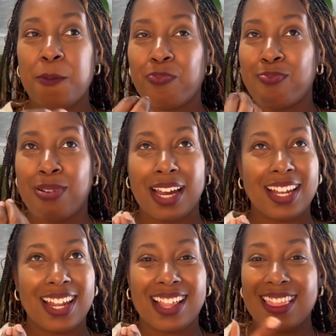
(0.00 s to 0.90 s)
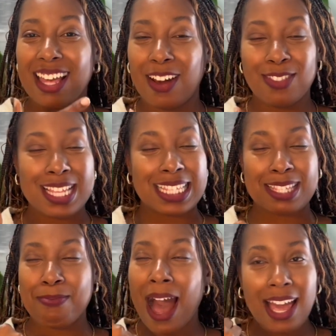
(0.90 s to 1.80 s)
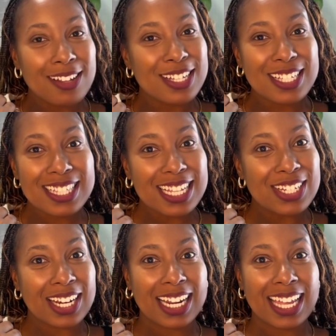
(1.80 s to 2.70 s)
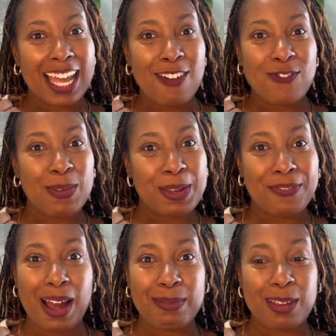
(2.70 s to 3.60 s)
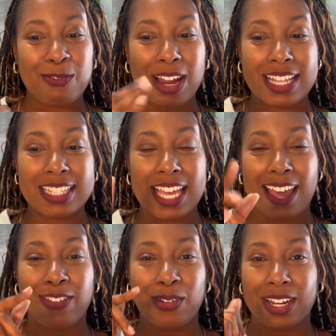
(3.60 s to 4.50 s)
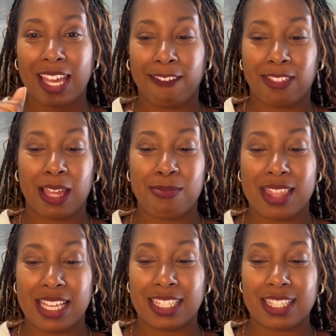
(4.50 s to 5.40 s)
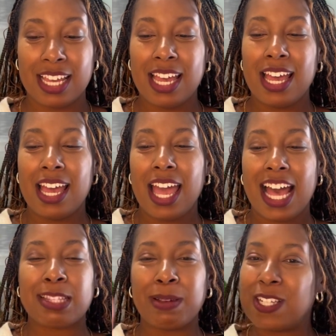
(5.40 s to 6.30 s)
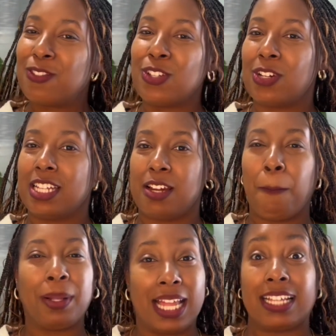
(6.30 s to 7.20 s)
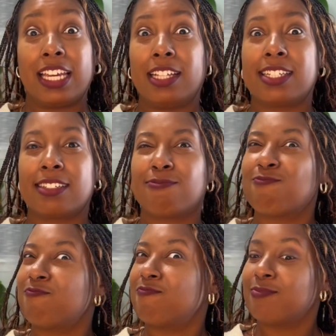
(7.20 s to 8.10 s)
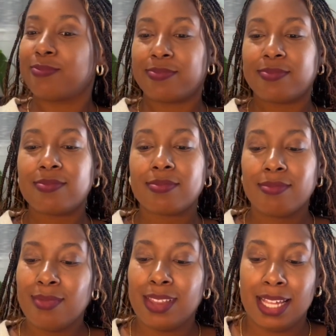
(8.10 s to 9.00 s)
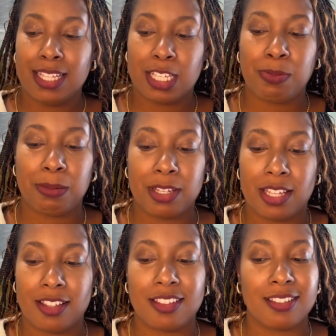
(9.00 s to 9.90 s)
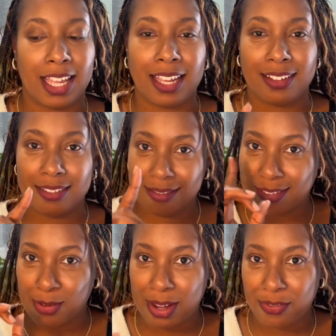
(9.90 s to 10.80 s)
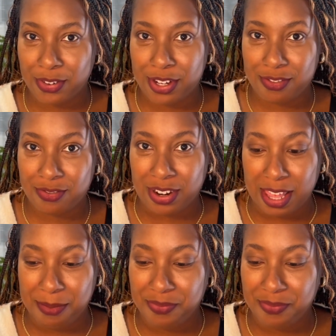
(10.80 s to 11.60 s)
but think of the smiles that you're gonna get from your family and friends if you were to gift them this, especially if you know that they're a plant killer. Then this is probably like the one for them.